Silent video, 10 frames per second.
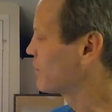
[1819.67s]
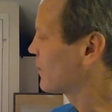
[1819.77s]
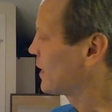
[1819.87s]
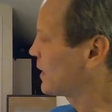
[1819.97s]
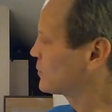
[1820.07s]

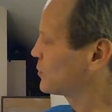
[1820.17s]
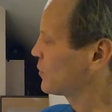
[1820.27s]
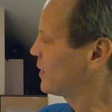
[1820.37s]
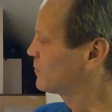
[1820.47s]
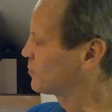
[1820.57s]
And as he
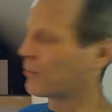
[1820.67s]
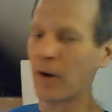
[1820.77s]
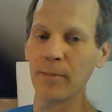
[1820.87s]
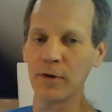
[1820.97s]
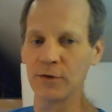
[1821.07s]
dreams,
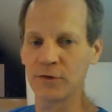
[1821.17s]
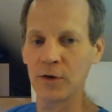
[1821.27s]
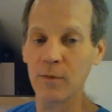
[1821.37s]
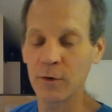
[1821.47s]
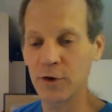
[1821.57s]
bubbles,
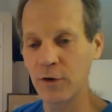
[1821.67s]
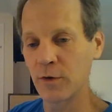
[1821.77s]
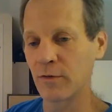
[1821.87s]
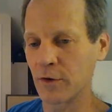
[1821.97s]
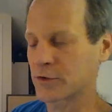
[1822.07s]
which are
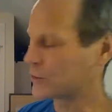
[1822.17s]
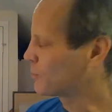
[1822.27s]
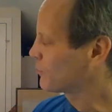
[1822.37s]
universes,